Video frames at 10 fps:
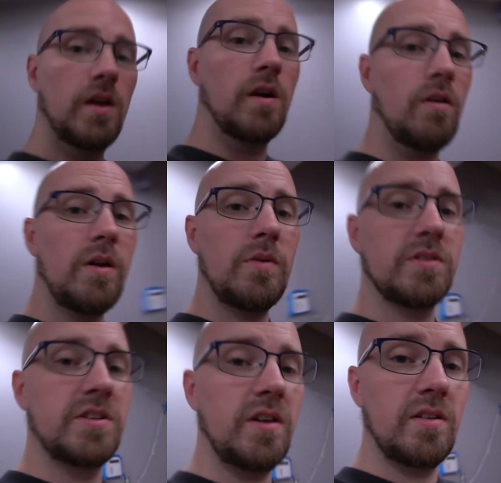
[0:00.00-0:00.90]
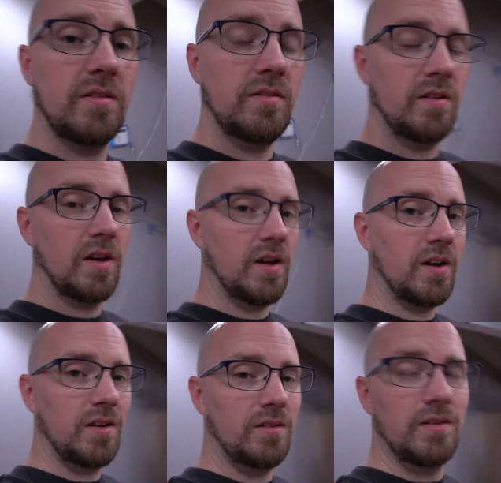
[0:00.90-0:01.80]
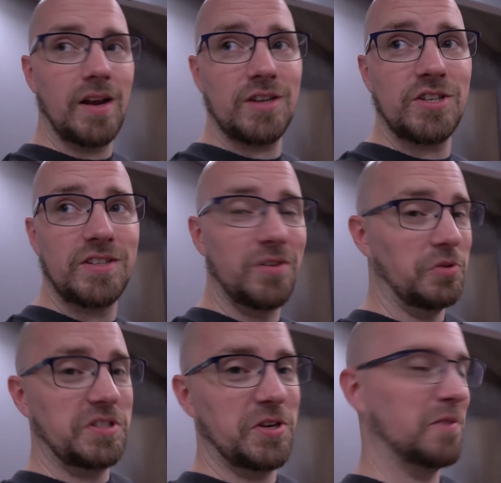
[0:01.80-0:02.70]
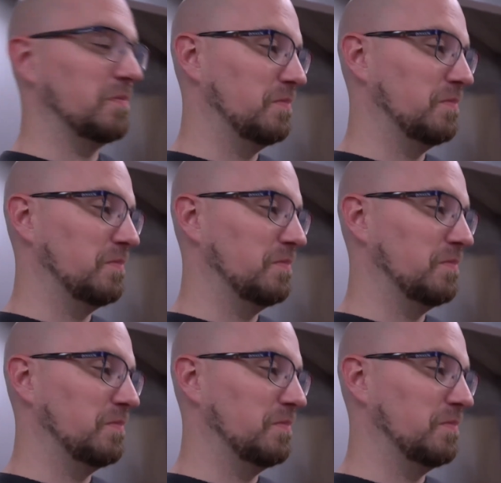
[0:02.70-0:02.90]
All right, well, it's done. It actually only took a